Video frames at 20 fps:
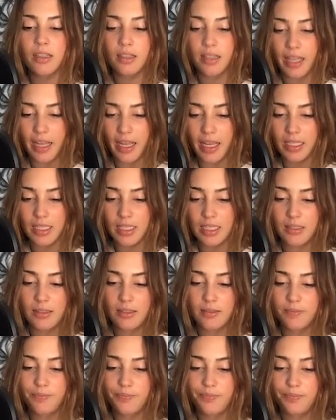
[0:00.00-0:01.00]
land.
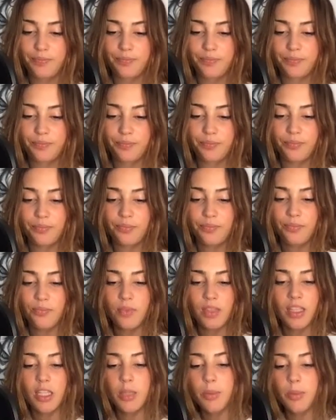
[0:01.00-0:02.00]

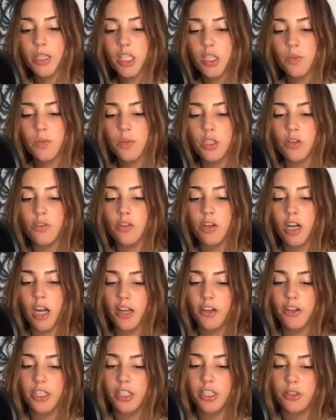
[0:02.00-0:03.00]
The building was over
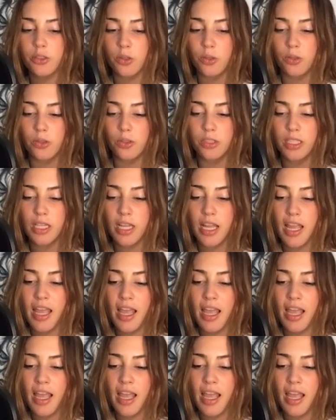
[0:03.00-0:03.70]
100 years old,